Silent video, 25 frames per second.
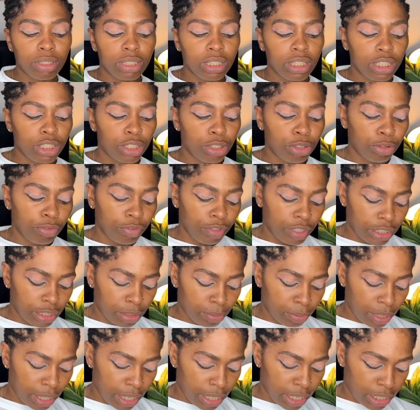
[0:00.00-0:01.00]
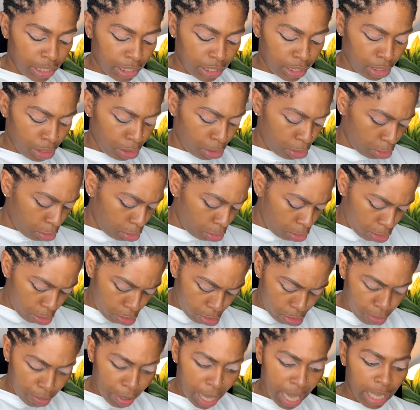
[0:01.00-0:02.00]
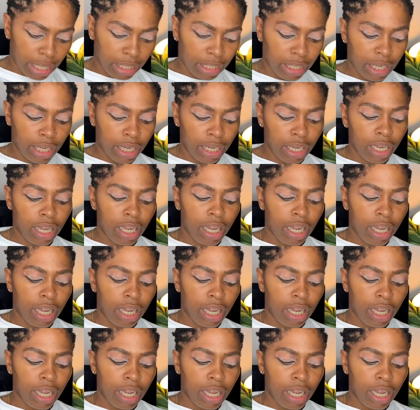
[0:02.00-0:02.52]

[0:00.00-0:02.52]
this Juvia's Place Zulu palette,